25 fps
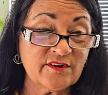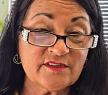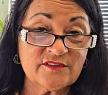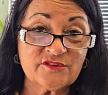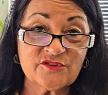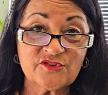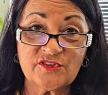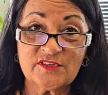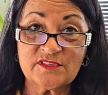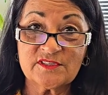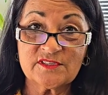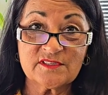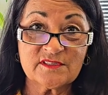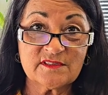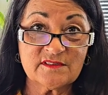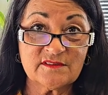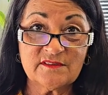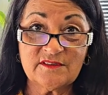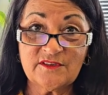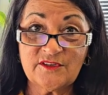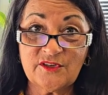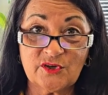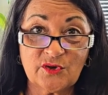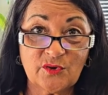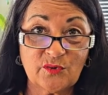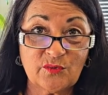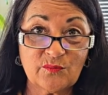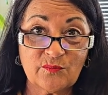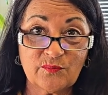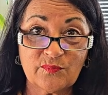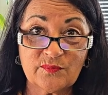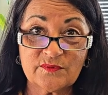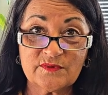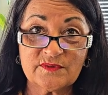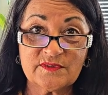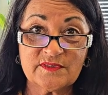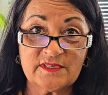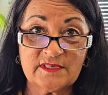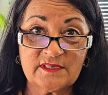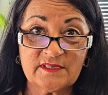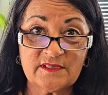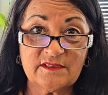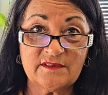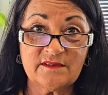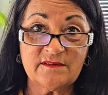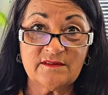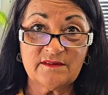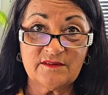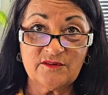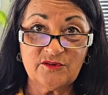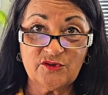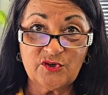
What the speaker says: It's just, did